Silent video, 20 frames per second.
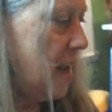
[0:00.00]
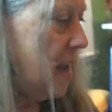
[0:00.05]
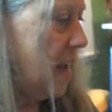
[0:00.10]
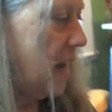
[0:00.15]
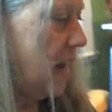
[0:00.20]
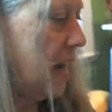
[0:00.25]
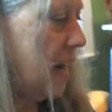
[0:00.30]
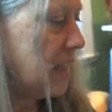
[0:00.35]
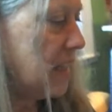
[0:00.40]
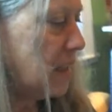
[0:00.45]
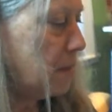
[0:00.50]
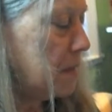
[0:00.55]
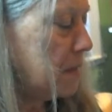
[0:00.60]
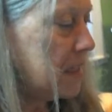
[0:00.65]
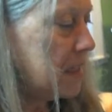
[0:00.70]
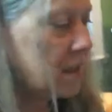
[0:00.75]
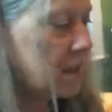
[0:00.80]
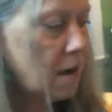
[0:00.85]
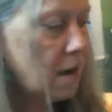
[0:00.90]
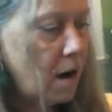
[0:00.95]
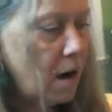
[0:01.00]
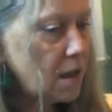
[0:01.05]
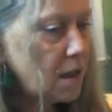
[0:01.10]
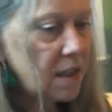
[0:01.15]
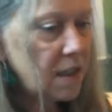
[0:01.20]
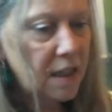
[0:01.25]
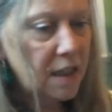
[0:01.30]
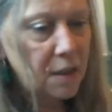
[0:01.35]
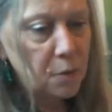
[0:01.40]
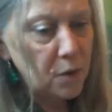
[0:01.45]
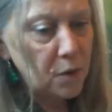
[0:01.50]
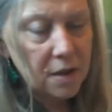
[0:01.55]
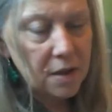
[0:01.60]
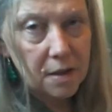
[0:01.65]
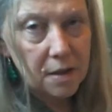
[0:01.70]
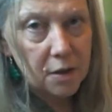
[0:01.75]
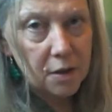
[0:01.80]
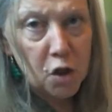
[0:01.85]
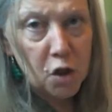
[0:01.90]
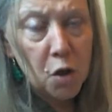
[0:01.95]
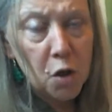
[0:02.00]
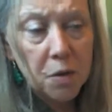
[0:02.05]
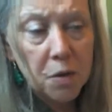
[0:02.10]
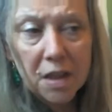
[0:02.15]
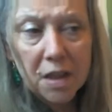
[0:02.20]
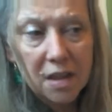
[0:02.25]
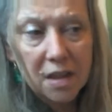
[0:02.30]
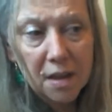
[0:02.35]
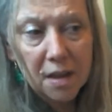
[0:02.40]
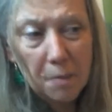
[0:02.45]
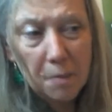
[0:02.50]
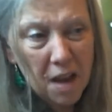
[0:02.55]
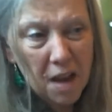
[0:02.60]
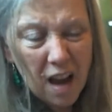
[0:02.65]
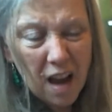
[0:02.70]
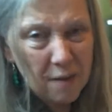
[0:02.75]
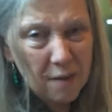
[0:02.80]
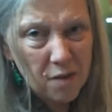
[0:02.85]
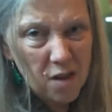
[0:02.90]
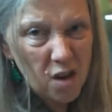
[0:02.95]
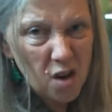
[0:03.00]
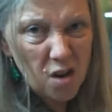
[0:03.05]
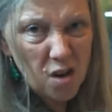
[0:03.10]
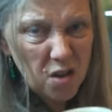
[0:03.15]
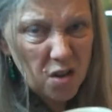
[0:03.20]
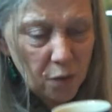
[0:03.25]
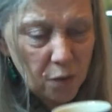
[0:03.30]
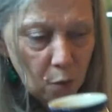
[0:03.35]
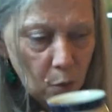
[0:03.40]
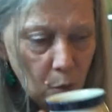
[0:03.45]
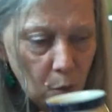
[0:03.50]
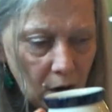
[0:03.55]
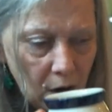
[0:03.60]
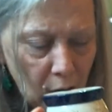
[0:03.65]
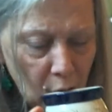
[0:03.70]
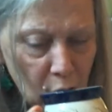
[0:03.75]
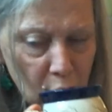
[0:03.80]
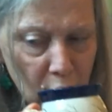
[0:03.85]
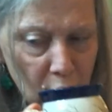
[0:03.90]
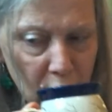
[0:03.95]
it gets me started with using something I haven't used for a while.